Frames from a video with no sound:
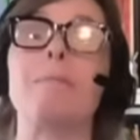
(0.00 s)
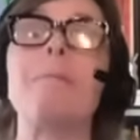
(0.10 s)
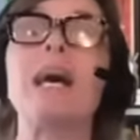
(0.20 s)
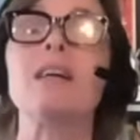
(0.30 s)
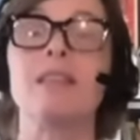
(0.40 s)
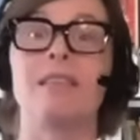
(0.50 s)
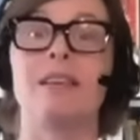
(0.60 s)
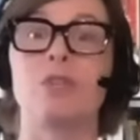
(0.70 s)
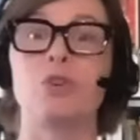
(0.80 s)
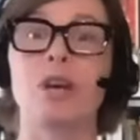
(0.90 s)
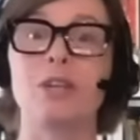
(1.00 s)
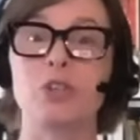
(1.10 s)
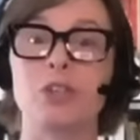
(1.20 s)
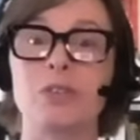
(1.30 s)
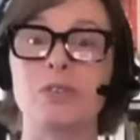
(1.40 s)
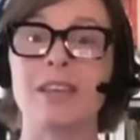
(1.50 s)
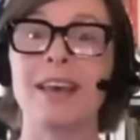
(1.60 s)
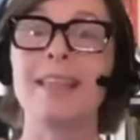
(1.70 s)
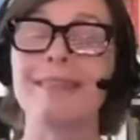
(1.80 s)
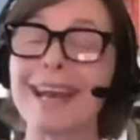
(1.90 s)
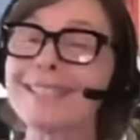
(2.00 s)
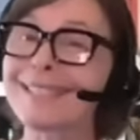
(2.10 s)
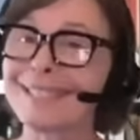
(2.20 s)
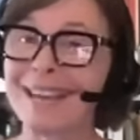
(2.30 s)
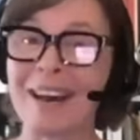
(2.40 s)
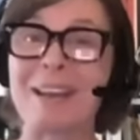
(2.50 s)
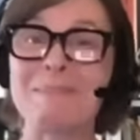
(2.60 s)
megalithic structures, that's a time